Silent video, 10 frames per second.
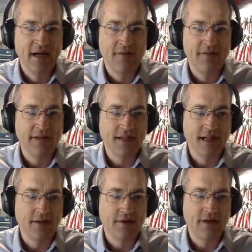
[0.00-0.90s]
a
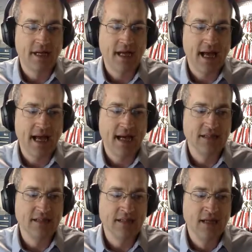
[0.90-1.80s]
ventilator that
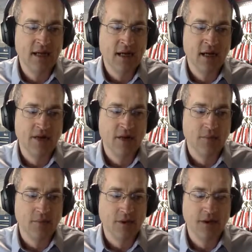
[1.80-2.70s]
has a
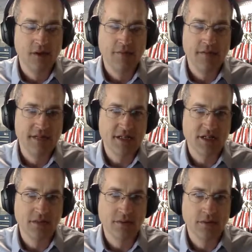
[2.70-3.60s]
number of
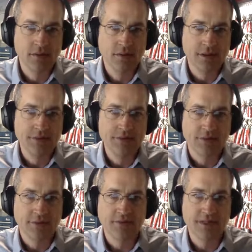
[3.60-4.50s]
additional
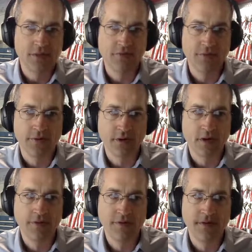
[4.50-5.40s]
useful features for the
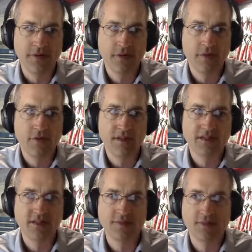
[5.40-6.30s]
COVID
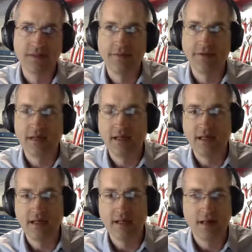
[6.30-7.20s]
crisis,
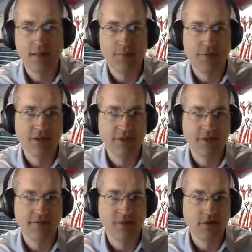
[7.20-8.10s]
specifically pressure
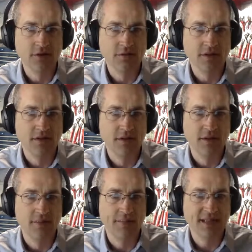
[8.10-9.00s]
and volume
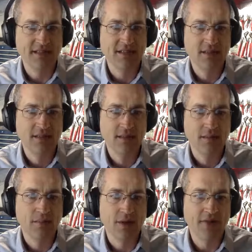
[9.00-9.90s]
based
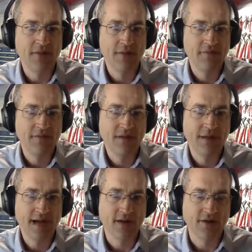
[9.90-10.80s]
breath
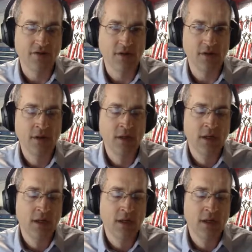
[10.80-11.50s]
feedback control.